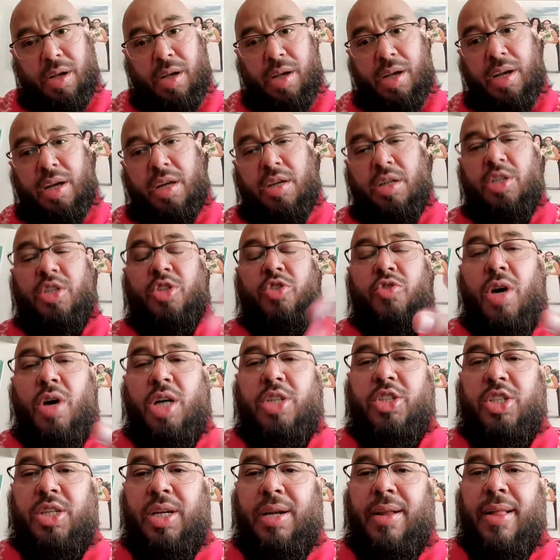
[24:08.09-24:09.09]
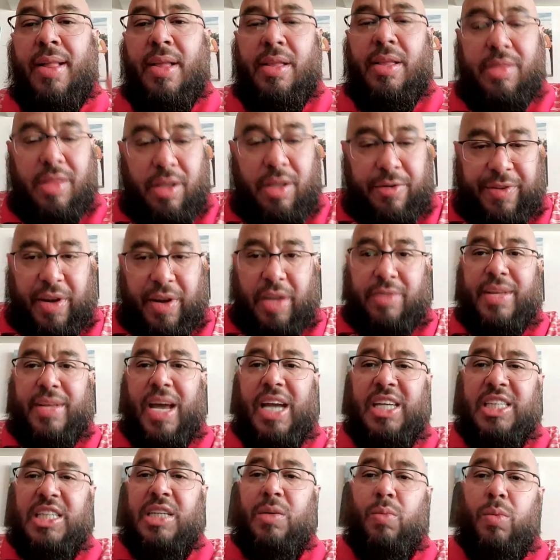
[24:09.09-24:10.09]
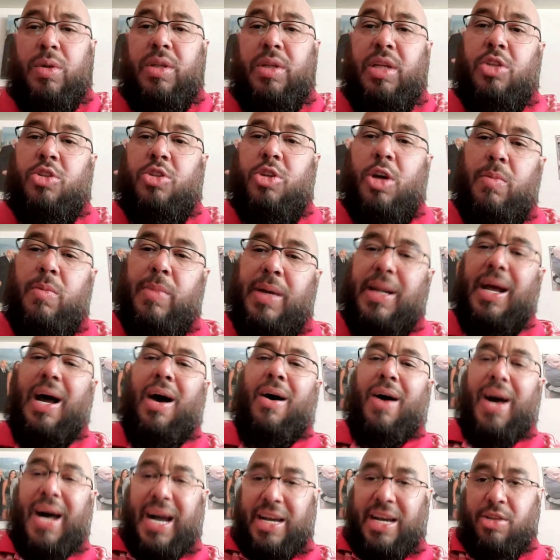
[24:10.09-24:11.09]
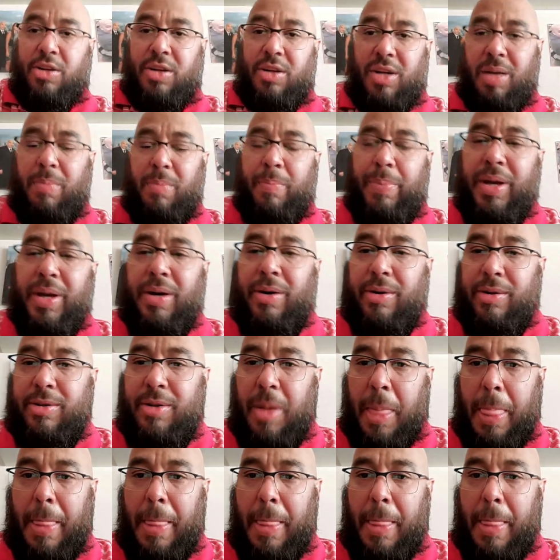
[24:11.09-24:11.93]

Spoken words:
In construction, the foundation will determine how high you can build.